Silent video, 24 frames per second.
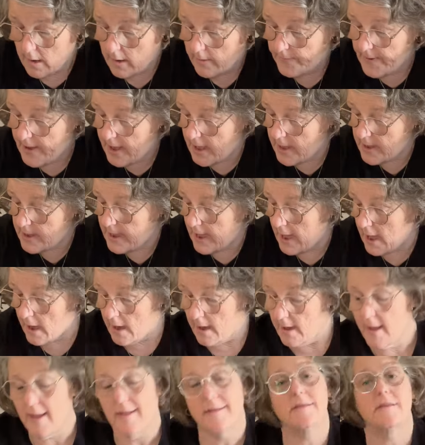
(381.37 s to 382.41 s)
But yeah,
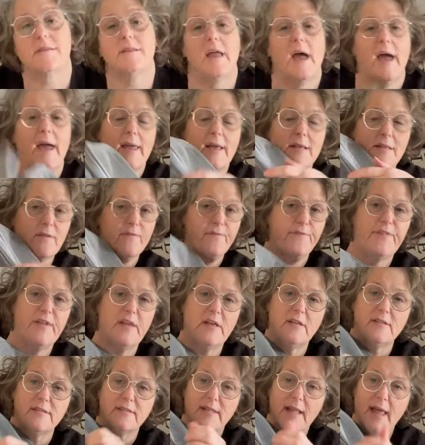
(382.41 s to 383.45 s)
it's nice. It
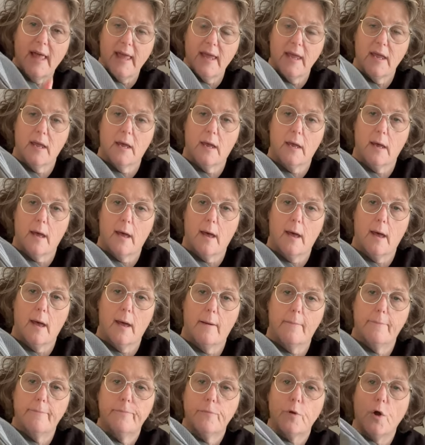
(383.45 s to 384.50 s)
feels like,
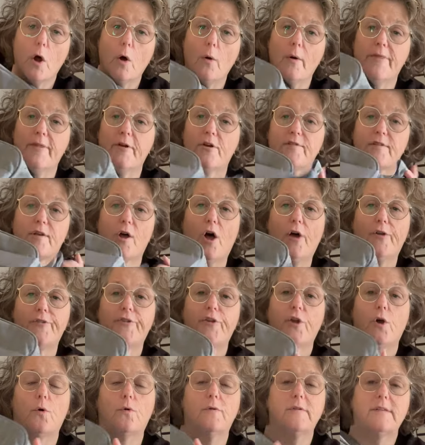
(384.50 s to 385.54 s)
um, oh, and there's
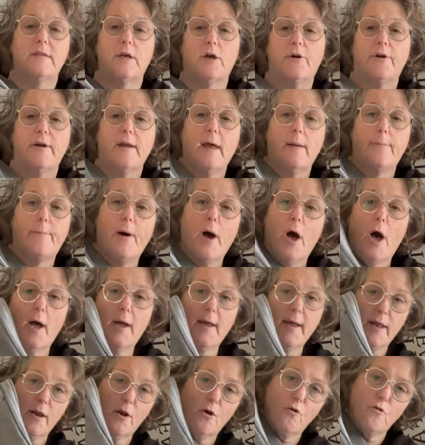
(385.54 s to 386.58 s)
also, sorry, a
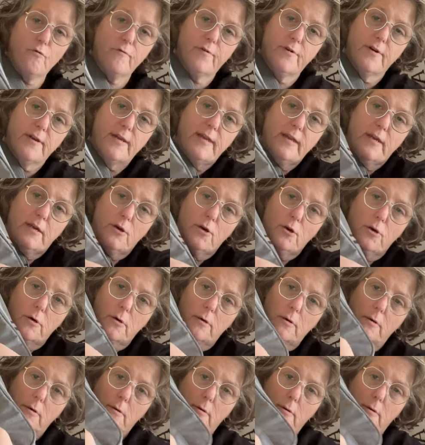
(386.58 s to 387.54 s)
pocket over here